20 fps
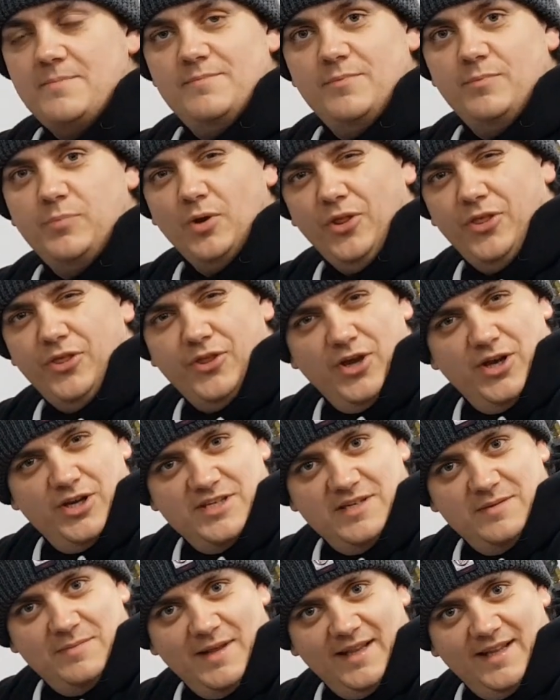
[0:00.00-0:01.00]
But
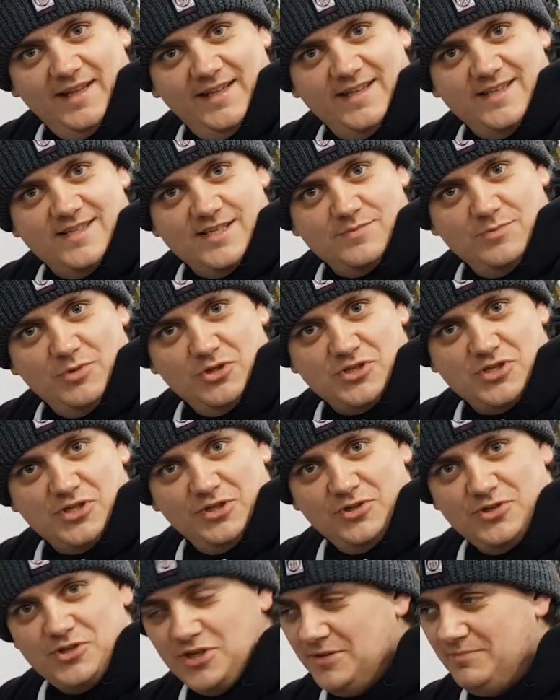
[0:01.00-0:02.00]
30 millilitres more
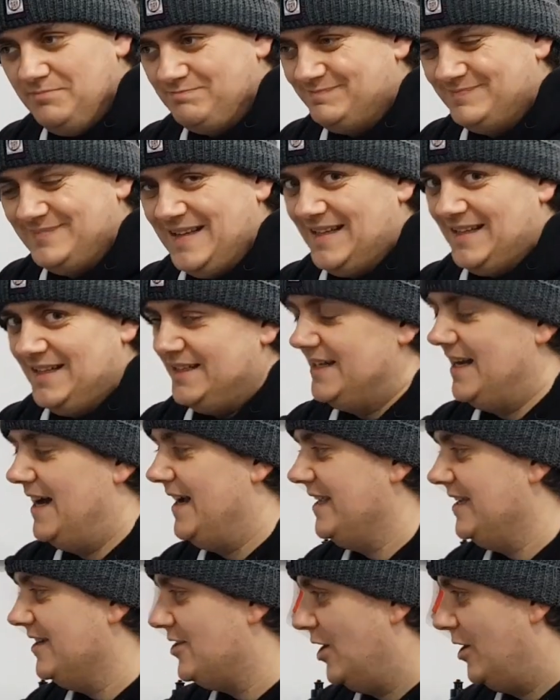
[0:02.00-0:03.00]
solution?
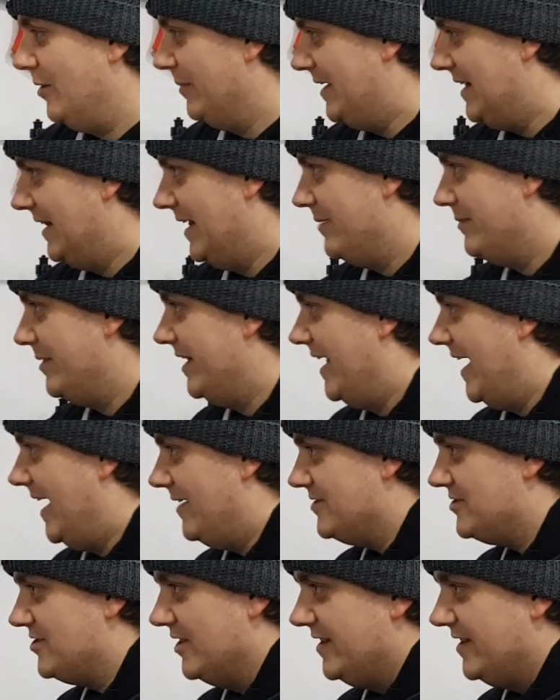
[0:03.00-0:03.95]
Nah, you can't be claiming that. So